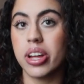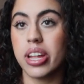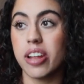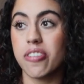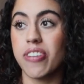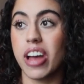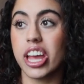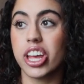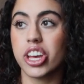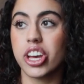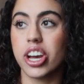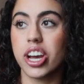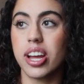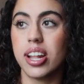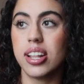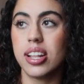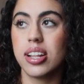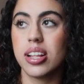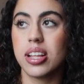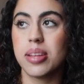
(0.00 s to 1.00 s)
And if I
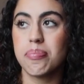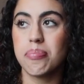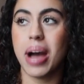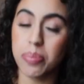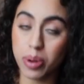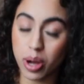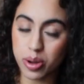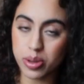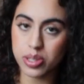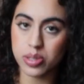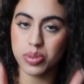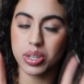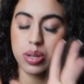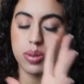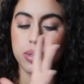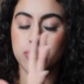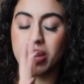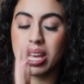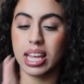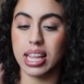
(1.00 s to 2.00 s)
could, my post read
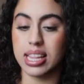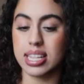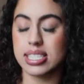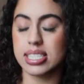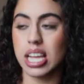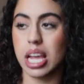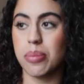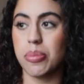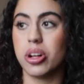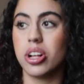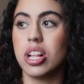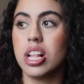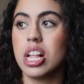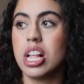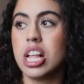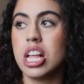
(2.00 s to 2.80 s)
was making this table.